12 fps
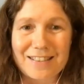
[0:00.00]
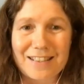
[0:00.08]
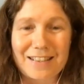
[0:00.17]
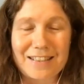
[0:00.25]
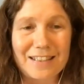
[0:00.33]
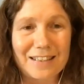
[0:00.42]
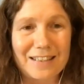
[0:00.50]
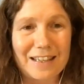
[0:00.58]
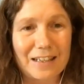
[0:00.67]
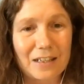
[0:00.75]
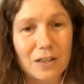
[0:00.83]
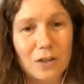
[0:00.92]
This idea
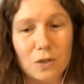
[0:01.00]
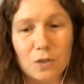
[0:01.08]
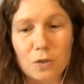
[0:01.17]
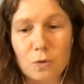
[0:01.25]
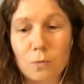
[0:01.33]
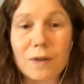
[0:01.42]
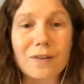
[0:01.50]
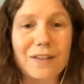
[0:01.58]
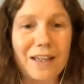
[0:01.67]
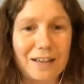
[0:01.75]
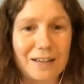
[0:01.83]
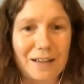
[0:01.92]
that you will
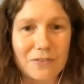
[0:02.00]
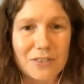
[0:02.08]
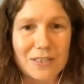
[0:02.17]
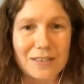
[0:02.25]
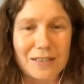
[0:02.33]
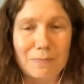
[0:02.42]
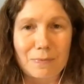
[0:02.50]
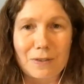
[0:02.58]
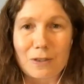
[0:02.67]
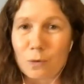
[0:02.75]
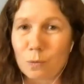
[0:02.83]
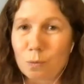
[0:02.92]
get enough sleep,
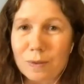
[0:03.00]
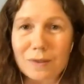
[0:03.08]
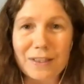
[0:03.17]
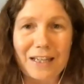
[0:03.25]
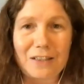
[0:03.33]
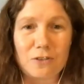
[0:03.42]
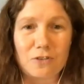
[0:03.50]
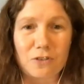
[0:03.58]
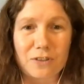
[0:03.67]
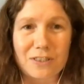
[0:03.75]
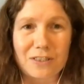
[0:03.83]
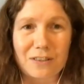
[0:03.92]
you will get
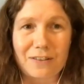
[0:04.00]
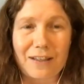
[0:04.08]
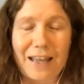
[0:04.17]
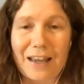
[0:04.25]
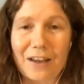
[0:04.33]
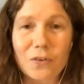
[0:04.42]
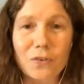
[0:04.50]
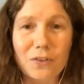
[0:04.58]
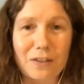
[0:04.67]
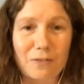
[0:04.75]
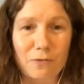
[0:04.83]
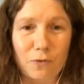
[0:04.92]
nutritional,
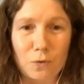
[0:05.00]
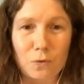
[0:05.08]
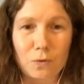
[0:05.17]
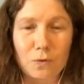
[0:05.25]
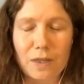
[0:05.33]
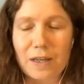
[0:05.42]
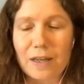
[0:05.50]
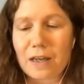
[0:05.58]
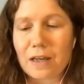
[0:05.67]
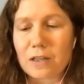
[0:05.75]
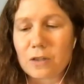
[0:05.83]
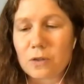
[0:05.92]
healthy food,
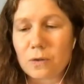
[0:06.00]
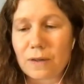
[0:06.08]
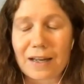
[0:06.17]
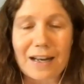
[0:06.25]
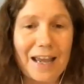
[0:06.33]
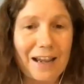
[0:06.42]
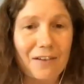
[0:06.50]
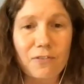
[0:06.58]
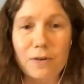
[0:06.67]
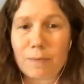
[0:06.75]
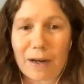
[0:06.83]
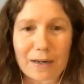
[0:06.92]
and
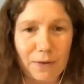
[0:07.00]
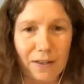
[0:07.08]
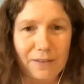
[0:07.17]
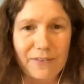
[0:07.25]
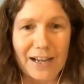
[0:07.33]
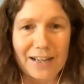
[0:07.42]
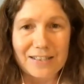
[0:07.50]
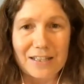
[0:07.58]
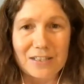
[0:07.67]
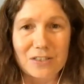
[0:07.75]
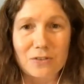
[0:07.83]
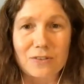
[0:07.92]
everybody will have
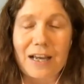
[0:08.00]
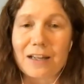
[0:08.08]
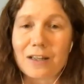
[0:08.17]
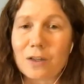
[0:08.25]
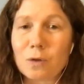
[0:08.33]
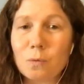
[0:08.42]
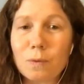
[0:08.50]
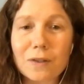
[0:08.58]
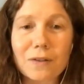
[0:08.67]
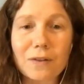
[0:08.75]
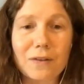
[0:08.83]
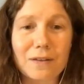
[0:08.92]
access to that. You
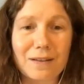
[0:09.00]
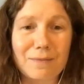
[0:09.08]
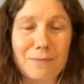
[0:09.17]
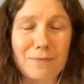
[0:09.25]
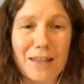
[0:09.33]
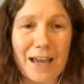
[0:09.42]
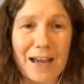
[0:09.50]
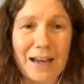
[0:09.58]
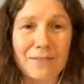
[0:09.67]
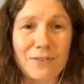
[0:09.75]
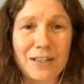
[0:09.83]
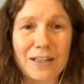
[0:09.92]
will
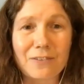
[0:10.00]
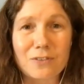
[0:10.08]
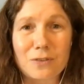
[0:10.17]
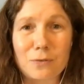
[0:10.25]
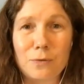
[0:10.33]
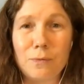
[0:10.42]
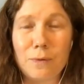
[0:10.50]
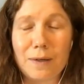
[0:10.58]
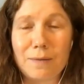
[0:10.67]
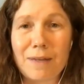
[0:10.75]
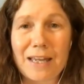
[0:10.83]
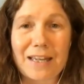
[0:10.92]
have enough to
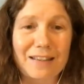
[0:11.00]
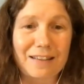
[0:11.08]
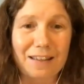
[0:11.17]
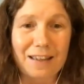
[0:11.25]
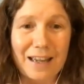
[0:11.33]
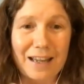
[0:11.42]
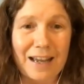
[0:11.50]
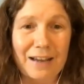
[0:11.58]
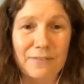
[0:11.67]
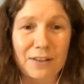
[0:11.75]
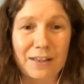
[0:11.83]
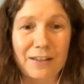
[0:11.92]
make and
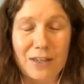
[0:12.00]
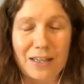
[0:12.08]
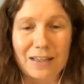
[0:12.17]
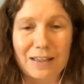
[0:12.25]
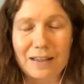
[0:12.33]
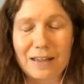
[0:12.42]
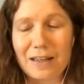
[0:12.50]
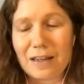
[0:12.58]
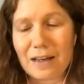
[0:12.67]
have a living.